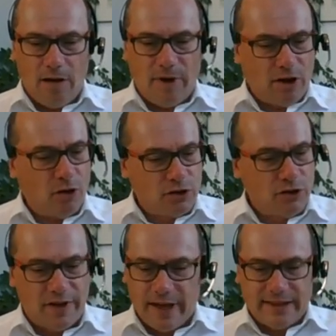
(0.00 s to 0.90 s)
But also
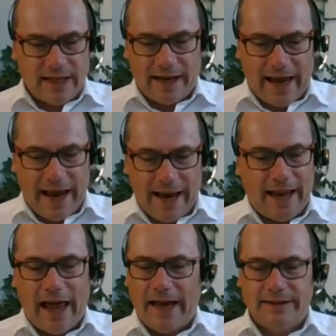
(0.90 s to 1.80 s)
things like
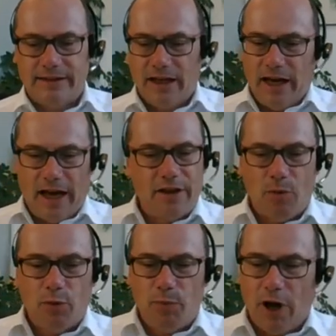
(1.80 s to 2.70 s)
headlights, and there
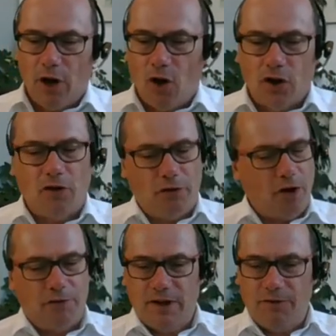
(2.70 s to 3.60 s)
would be a lot of
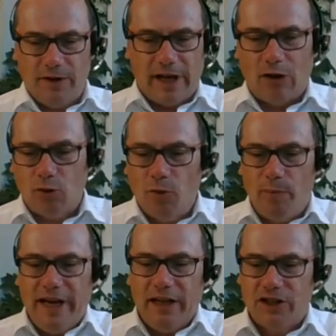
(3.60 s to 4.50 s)
different
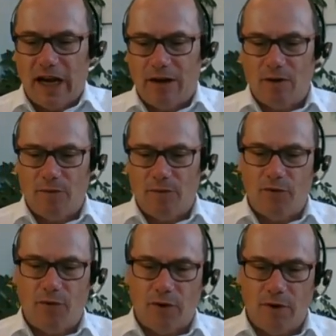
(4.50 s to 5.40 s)
automobile China
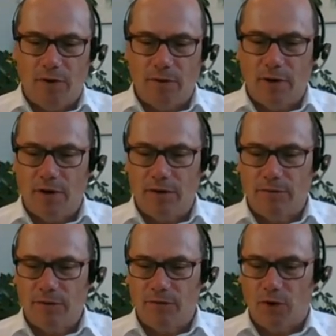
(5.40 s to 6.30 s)
for
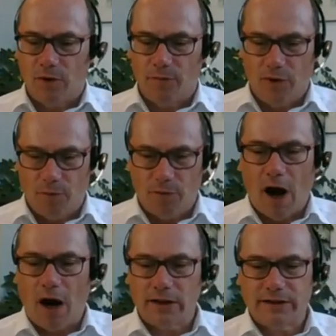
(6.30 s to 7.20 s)

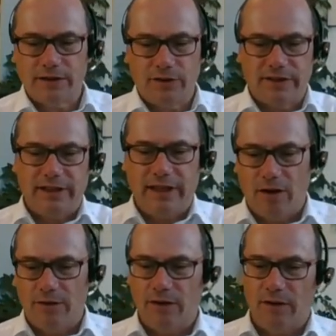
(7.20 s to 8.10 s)
cars. You see
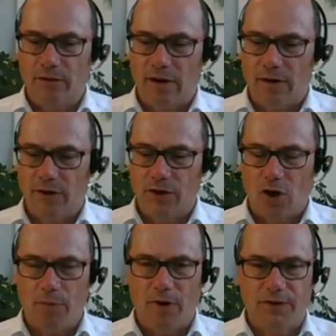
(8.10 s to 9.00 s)
on the
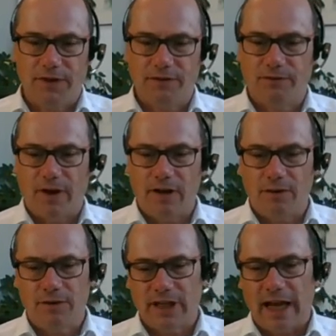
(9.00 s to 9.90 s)
top of this
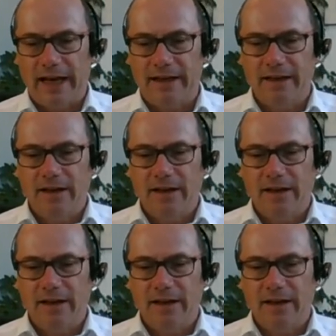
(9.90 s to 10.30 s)
slide,